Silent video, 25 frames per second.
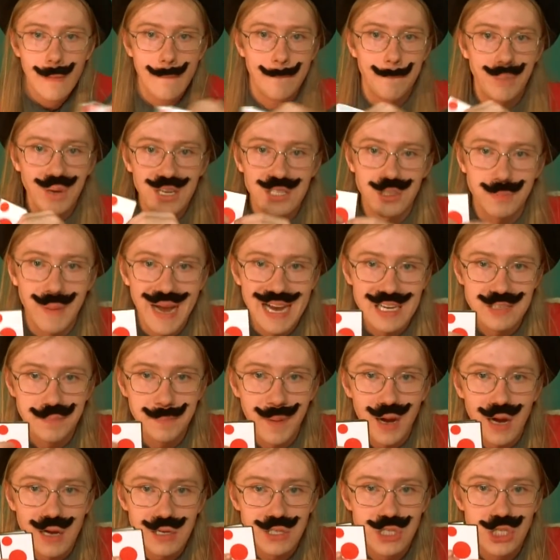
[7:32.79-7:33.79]
Bish bash
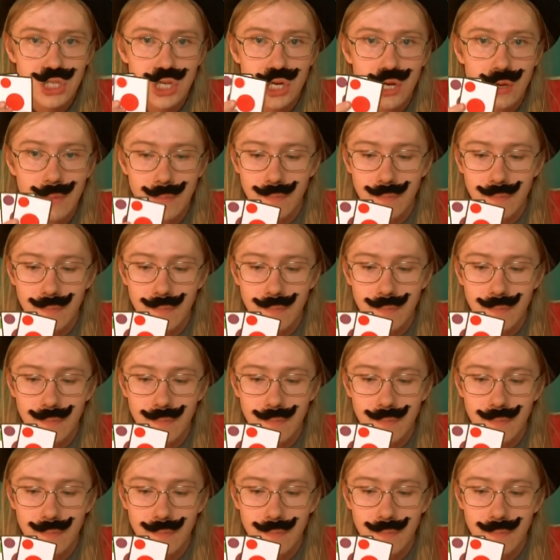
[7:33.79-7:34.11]
bosh.